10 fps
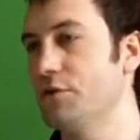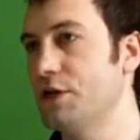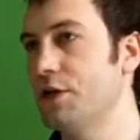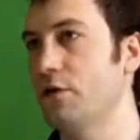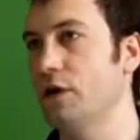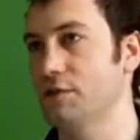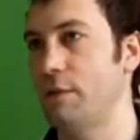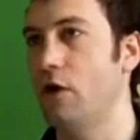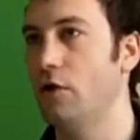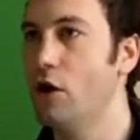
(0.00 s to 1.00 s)
of the material is
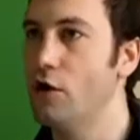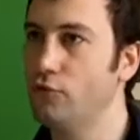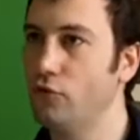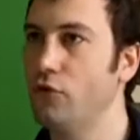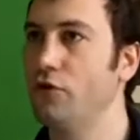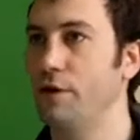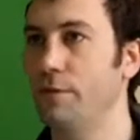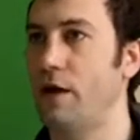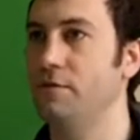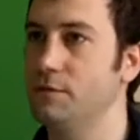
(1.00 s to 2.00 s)
about
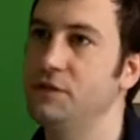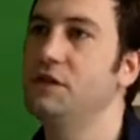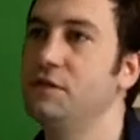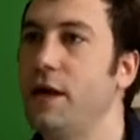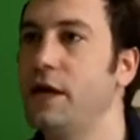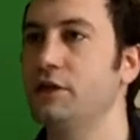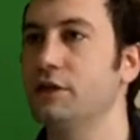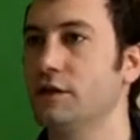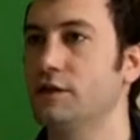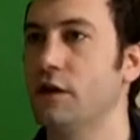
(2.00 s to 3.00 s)
broadening perhaps the
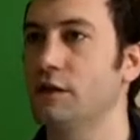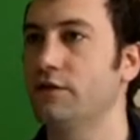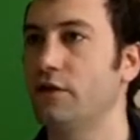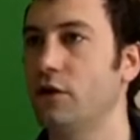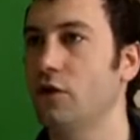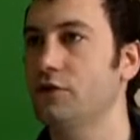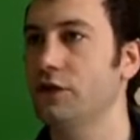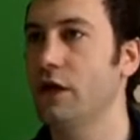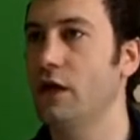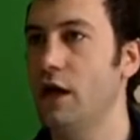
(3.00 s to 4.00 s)
participation in scientific
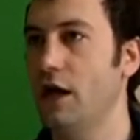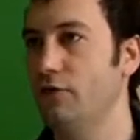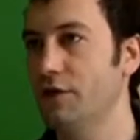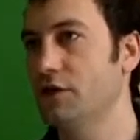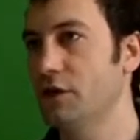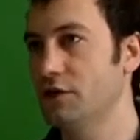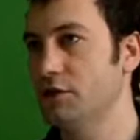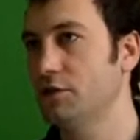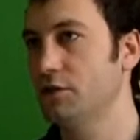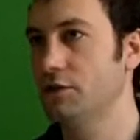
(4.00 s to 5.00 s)
culture and research
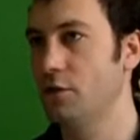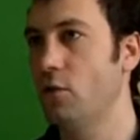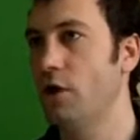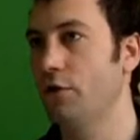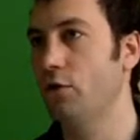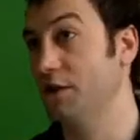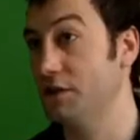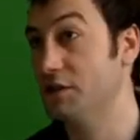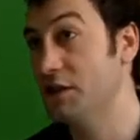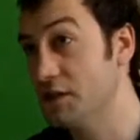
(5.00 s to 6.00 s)
to, to a wider
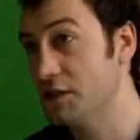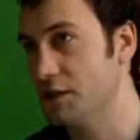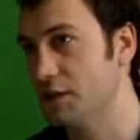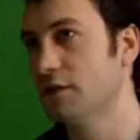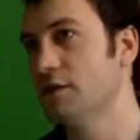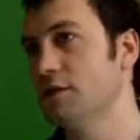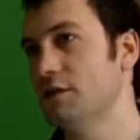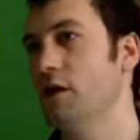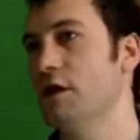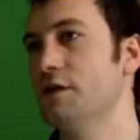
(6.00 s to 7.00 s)
audience, citizen
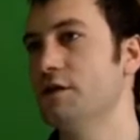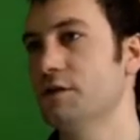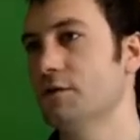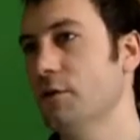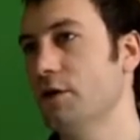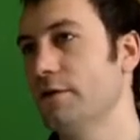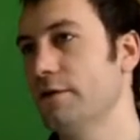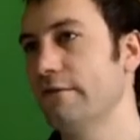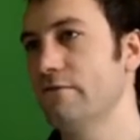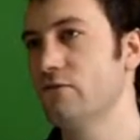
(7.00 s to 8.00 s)
science, as it were.